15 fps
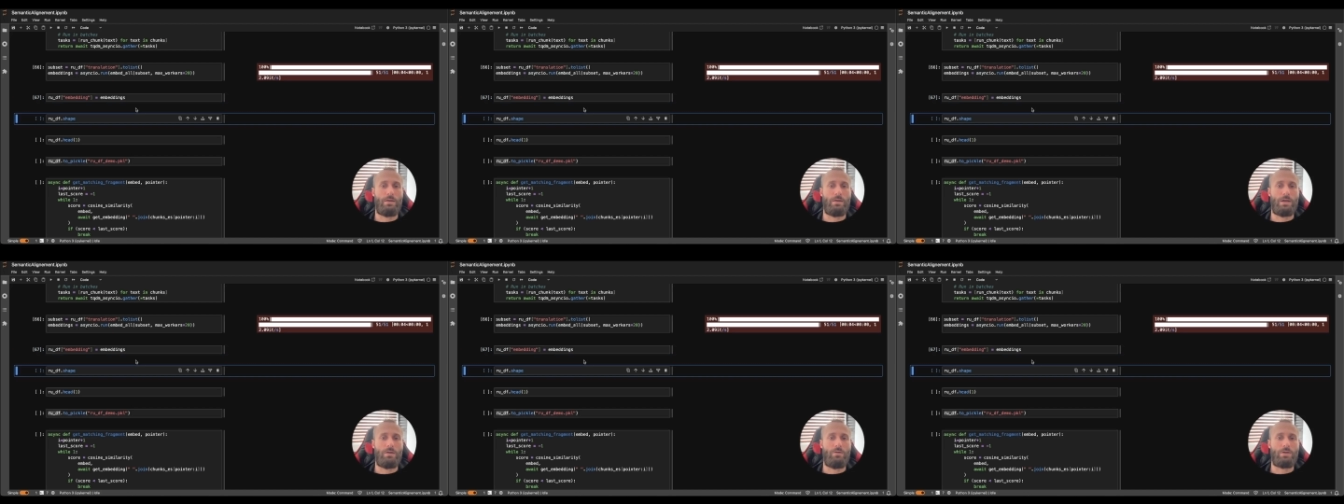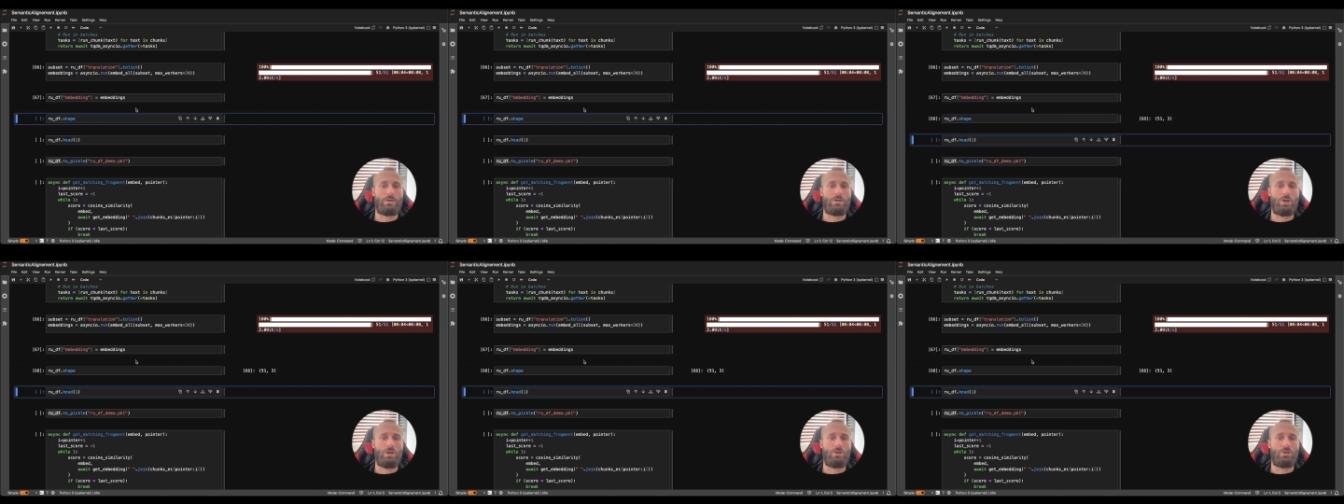Now let's
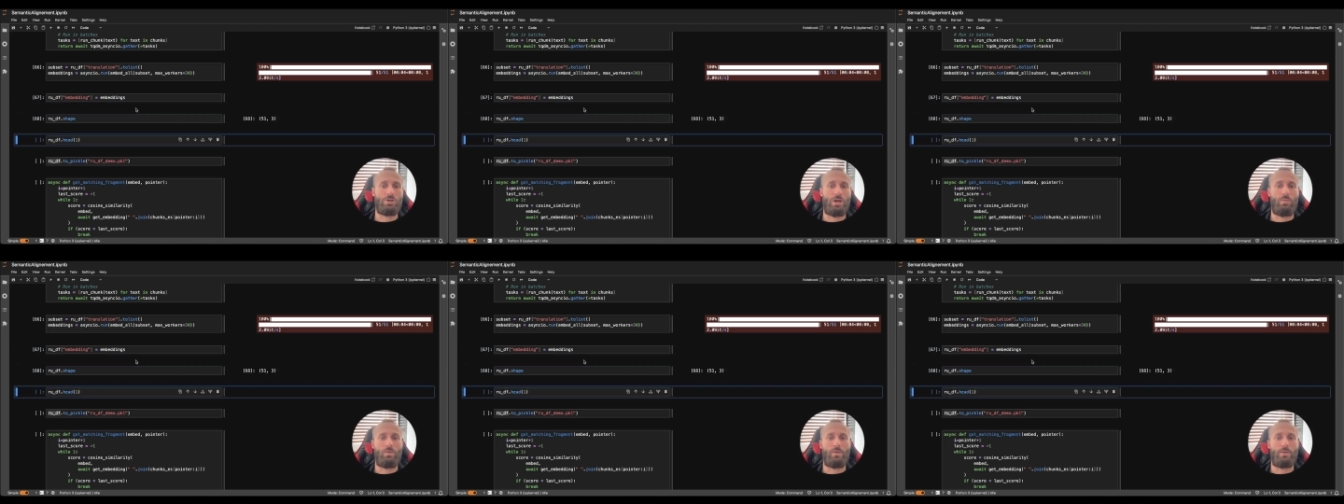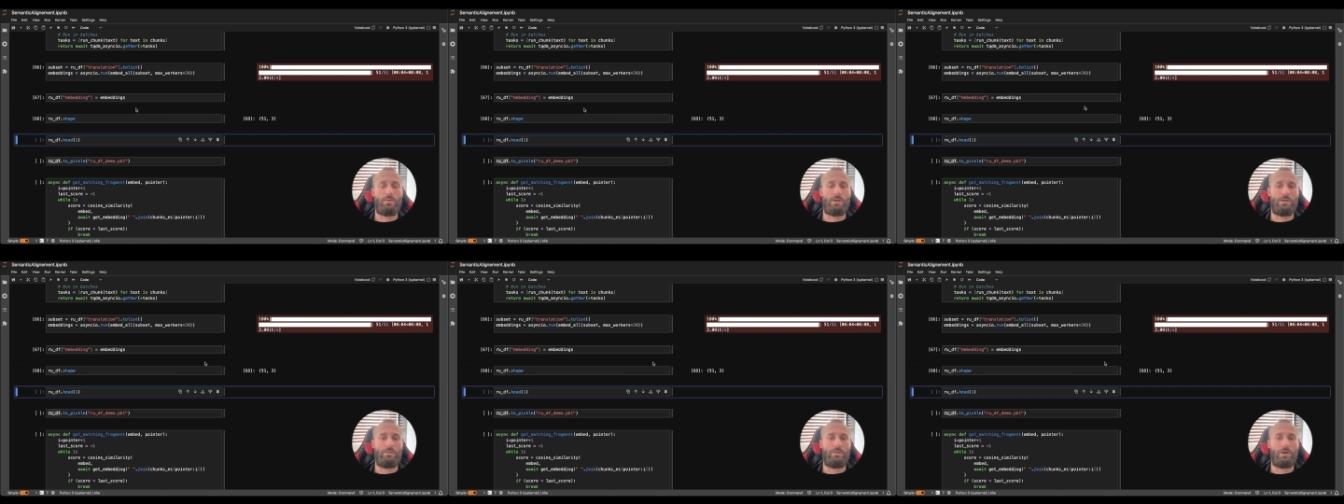check the shape of our
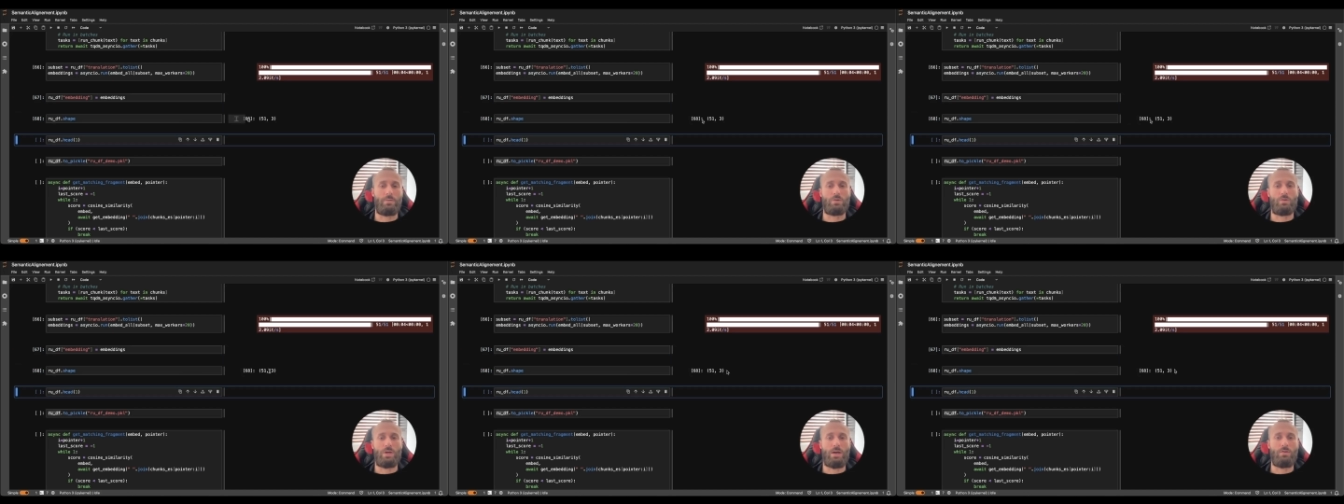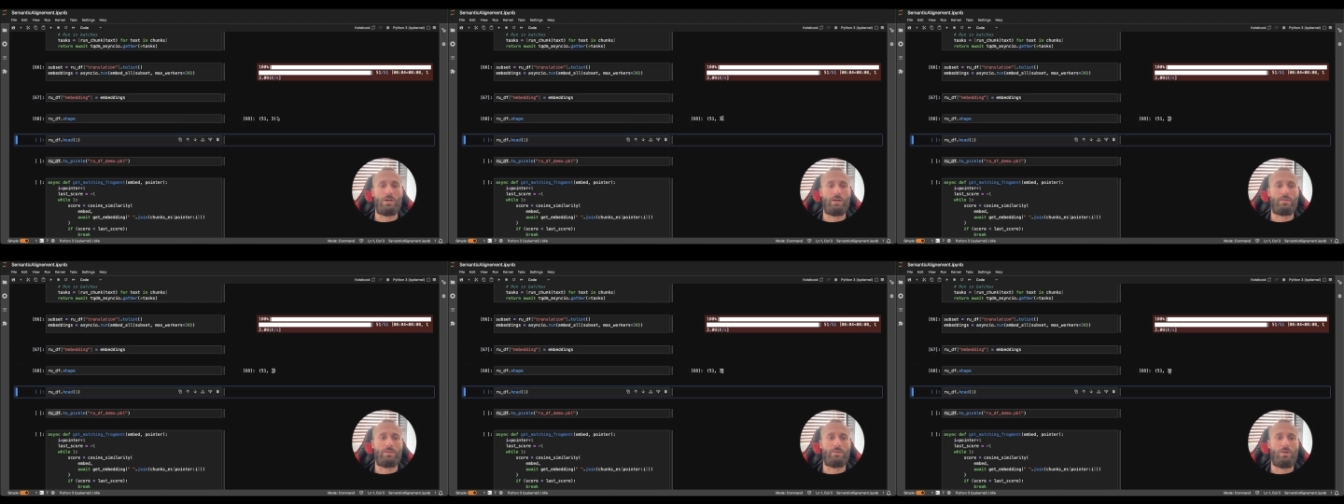data frame. So now it
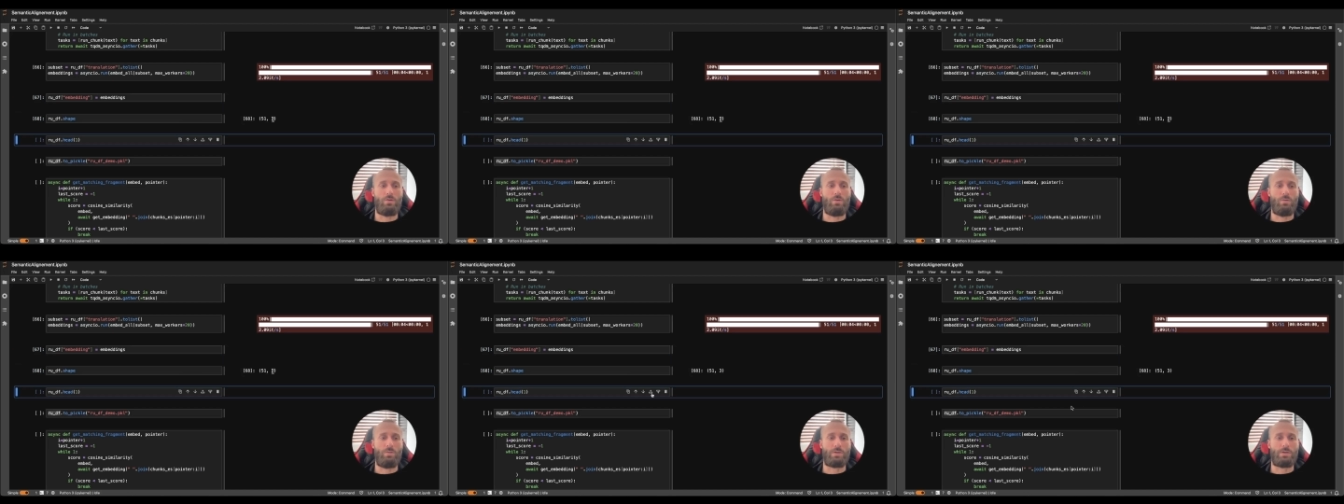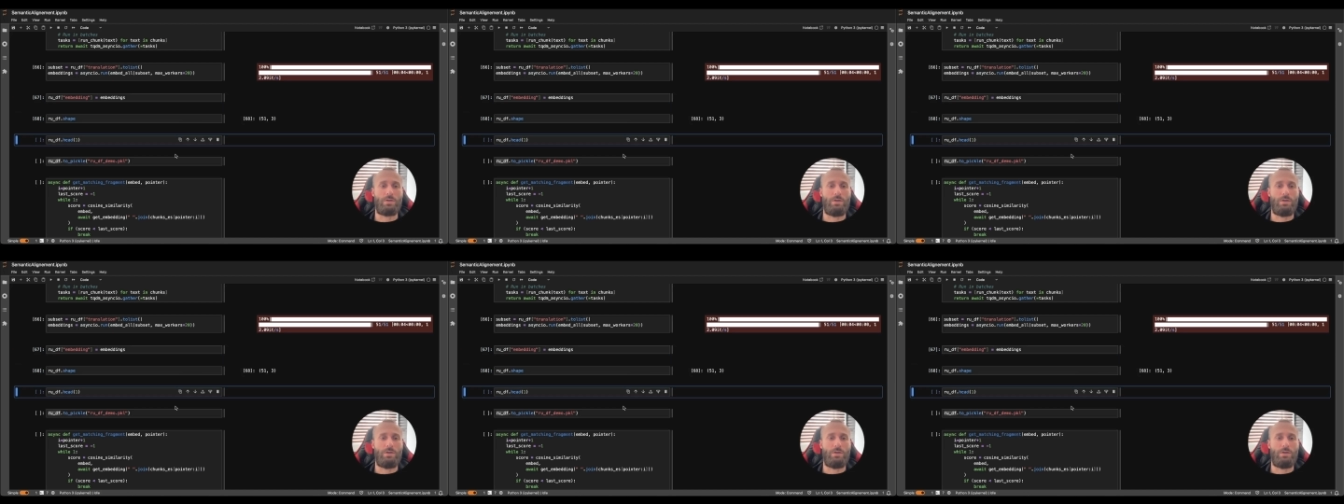has 3 columns,